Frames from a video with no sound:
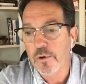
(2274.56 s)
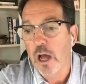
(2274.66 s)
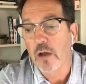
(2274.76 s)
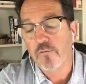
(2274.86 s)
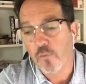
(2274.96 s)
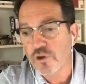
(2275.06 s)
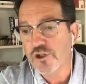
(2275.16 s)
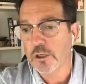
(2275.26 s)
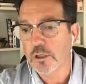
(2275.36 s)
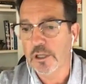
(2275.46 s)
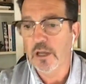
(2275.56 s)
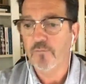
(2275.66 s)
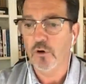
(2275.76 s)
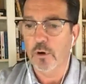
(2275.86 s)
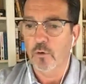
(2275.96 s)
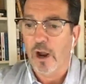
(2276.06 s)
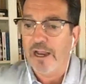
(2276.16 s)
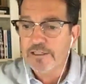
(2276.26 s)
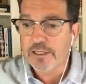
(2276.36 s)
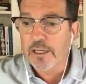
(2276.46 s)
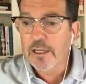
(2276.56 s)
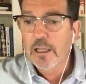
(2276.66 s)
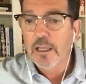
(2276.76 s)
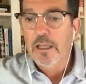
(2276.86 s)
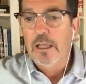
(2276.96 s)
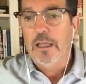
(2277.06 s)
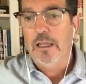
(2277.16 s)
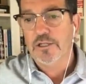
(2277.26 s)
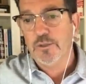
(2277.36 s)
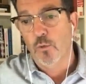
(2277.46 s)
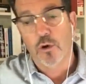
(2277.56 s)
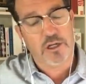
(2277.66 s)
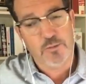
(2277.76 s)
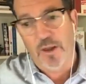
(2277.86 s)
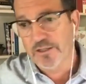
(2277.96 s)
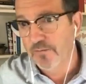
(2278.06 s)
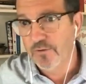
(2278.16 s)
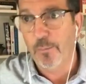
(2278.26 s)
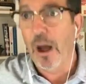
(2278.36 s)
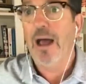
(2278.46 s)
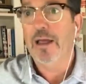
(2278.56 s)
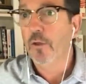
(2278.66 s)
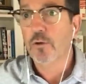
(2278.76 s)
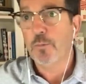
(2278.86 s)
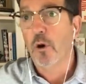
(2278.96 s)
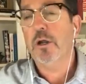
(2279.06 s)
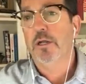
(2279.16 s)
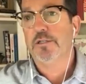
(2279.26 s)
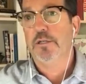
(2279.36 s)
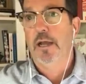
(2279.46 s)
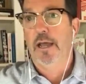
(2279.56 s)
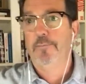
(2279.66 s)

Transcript: unfortunately, if you're at Rising, it's more expensive to buy in those markets today.